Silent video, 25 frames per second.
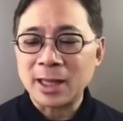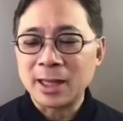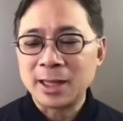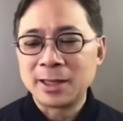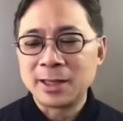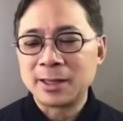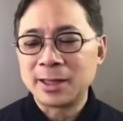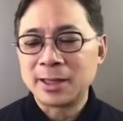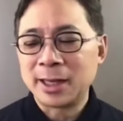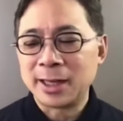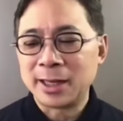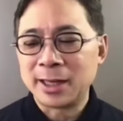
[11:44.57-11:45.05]

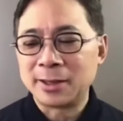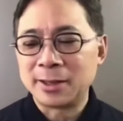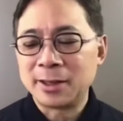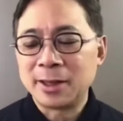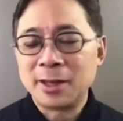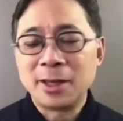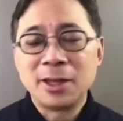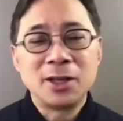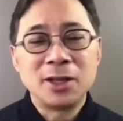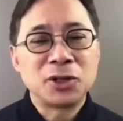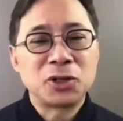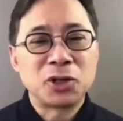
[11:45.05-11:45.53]

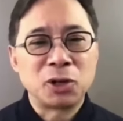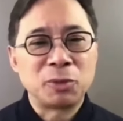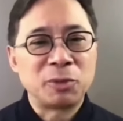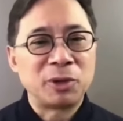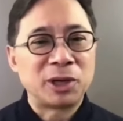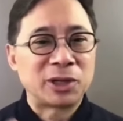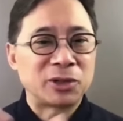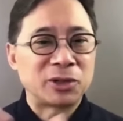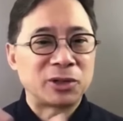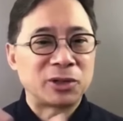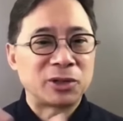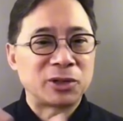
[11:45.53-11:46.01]
And
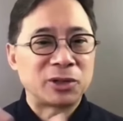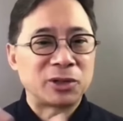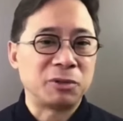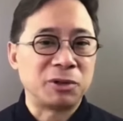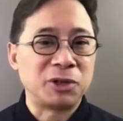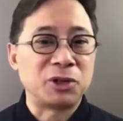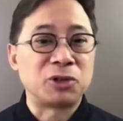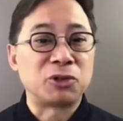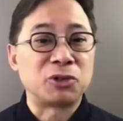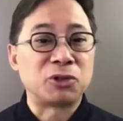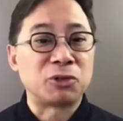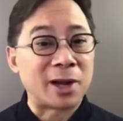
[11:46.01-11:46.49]
turmeric is
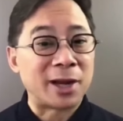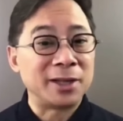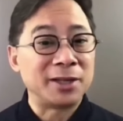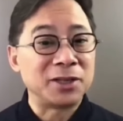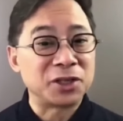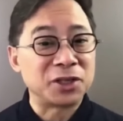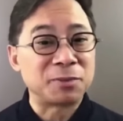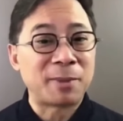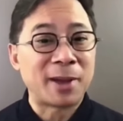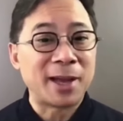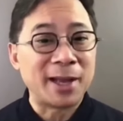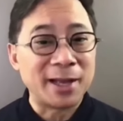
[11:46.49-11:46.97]
also a dried
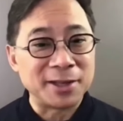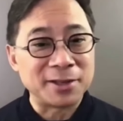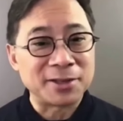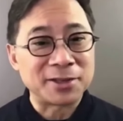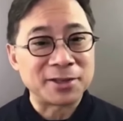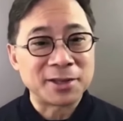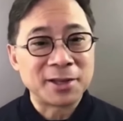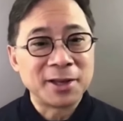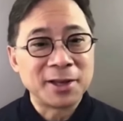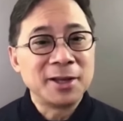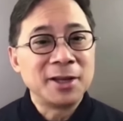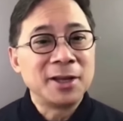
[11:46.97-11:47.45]

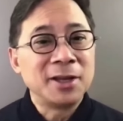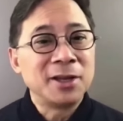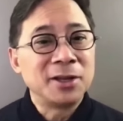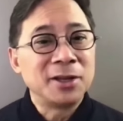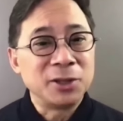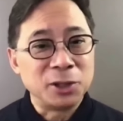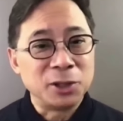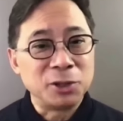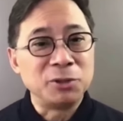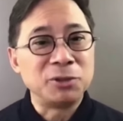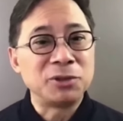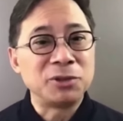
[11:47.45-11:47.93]
spice
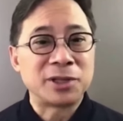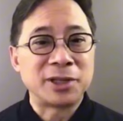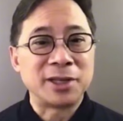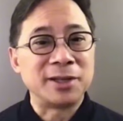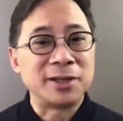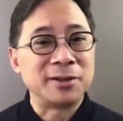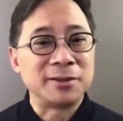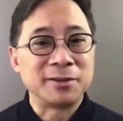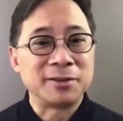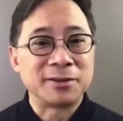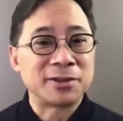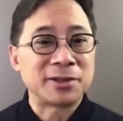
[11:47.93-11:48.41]
used
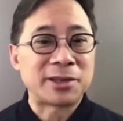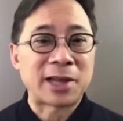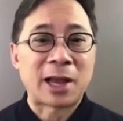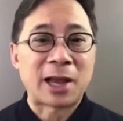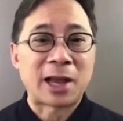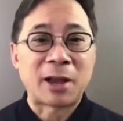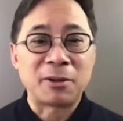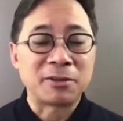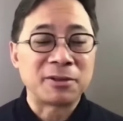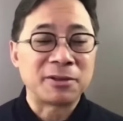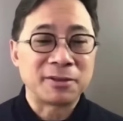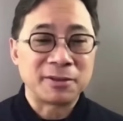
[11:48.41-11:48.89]
in
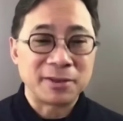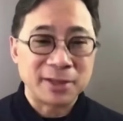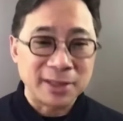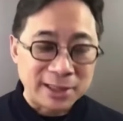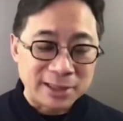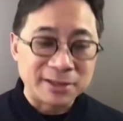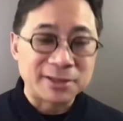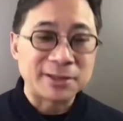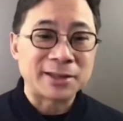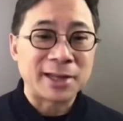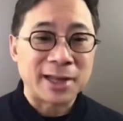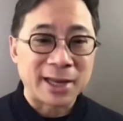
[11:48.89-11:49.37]

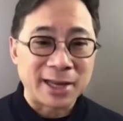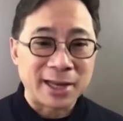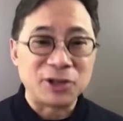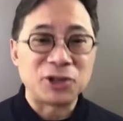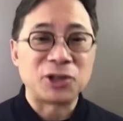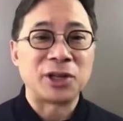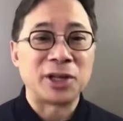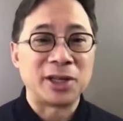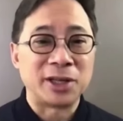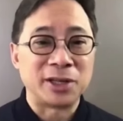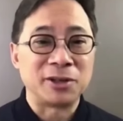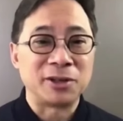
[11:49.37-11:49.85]
Southeast
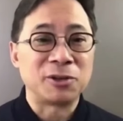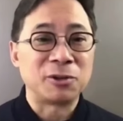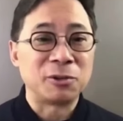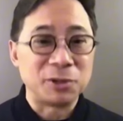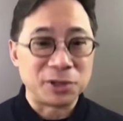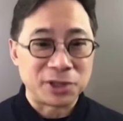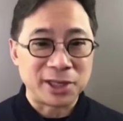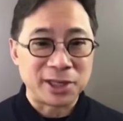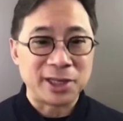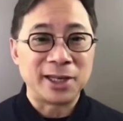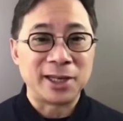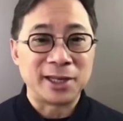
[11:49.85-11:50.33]
Asian
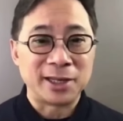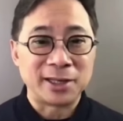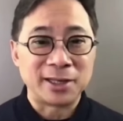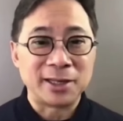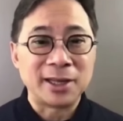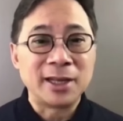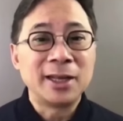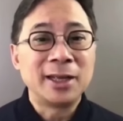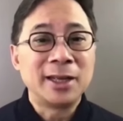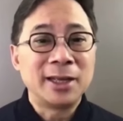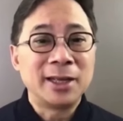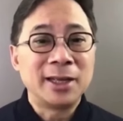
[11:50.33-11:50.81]
cuisine,